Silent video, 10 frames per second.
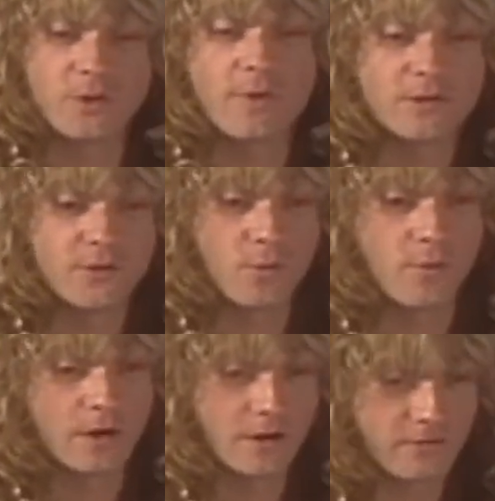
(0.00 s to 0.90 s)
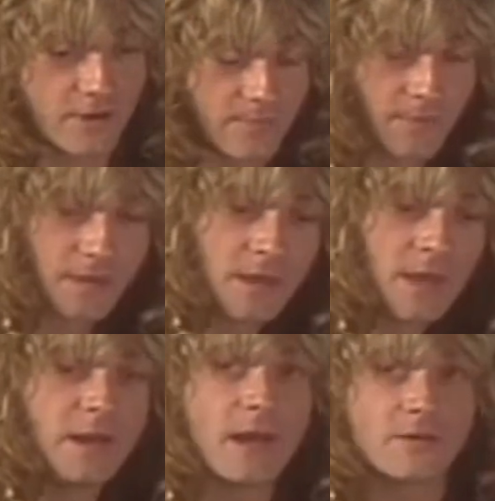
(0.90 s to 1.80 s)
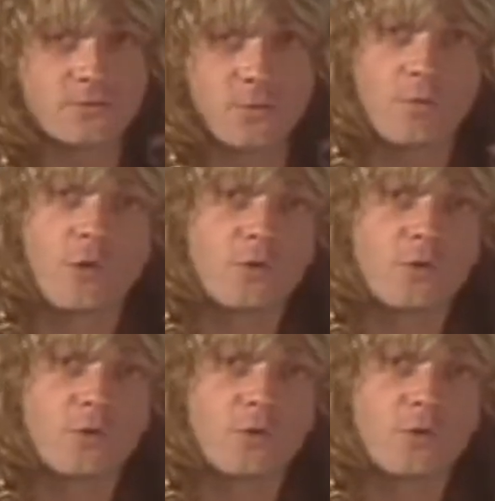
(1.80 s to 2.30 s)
the metronome markings up. Now, just one more